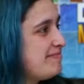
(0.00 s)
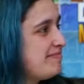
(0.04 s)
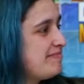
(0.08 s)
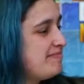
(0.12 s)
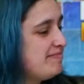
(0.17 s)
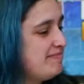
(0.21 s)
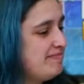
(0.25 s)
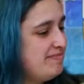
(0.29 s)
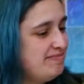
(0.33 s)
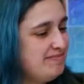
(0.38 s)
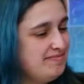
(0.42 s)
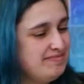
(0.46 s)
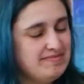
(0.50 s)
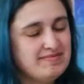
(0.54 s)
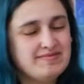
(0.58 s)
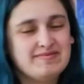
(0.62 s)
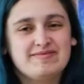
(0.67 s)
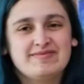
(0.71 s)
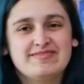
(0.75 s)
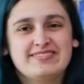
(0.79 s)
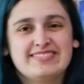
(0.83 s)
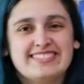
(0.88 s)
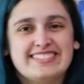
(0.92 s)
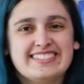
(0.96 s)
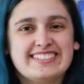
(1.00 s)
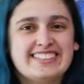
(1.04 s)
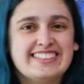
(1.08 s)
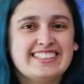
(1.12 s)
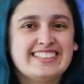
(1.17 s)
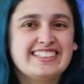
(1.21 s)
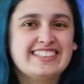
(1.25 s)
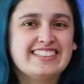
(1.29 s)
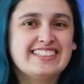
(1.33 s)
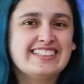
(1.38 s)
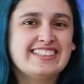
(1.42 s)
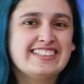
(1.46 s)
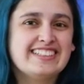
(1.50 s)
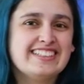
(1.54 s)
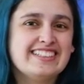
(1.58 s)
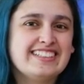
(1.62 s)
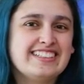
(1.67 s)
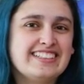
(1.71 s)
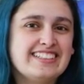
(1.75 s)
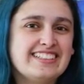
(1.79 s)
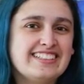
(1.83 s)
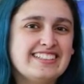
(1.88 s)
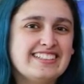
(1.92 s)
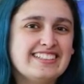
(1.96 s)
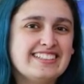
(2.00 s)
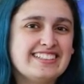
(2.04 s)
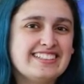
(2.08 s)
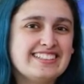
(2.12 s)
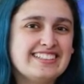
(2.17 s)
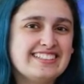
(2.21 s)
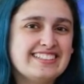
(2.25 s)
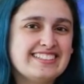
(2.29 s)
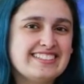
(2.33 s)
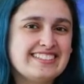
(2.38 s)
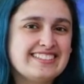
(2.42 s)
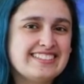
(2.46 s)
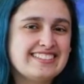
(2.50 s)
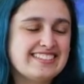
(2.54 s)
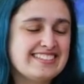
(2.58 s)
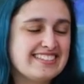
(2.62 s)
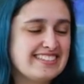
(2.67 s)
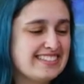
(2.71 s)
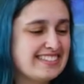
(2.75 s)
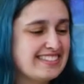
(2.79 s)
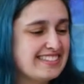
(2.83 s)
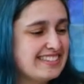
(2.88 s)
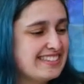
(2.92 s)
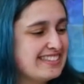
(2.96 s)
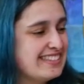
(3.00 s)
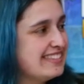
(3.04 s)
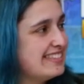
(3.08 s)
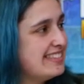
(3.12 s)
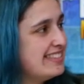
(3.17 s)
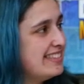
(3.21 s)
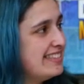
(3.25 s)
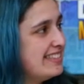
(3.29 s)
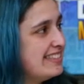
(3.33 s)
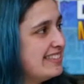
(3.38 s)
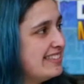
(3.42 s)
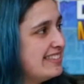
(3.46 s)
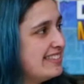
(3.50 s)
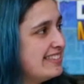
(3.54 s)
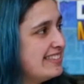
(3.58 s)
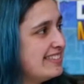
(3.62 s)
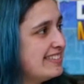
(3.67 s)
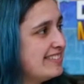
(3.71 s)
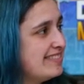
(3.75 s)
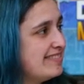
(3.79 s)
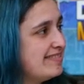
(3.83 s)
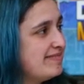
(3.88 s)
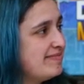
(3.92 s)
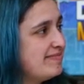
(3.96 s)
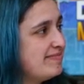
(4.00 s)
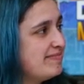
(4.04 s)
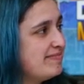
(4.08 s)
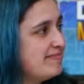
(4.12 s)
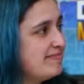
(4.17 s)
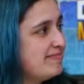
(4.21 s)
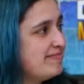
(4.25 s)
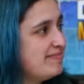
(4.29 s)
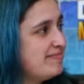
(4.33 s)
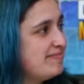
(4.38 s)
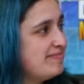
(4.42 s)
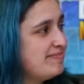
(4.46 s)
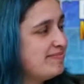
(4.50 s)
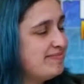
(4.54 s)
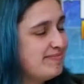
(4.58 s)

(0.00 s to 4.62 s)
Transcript: (silent)